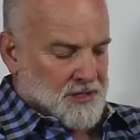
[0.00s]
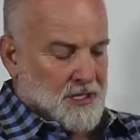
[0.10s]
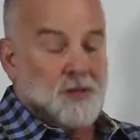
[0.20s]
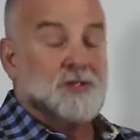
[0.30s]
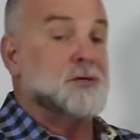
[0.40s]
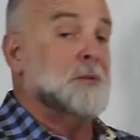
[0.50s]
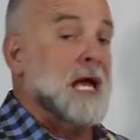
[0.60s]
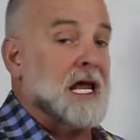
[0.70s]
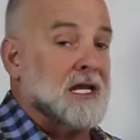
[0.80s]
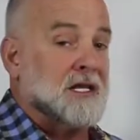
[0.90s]
and they're
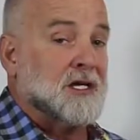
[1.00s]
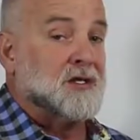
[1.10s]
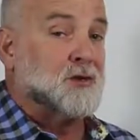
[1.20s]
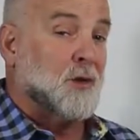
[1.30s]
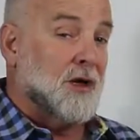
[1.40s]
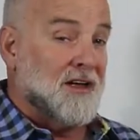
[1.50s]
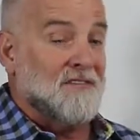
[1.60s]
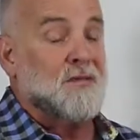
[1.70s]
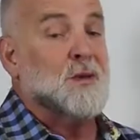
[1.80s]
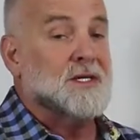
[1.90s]
somatic. They control
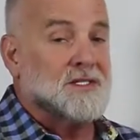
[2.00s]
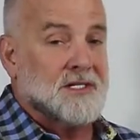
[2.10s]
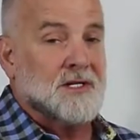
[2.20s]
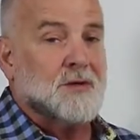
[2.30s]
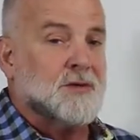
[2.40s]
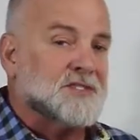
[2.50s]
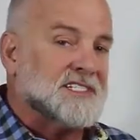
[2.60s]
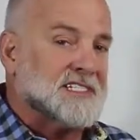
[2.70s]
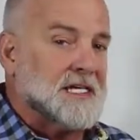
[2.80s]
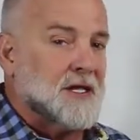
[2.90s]
every single
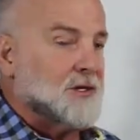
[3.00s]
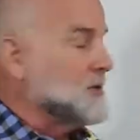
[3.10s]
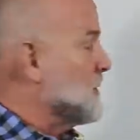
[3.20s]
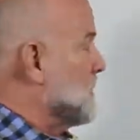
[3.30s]
cell in your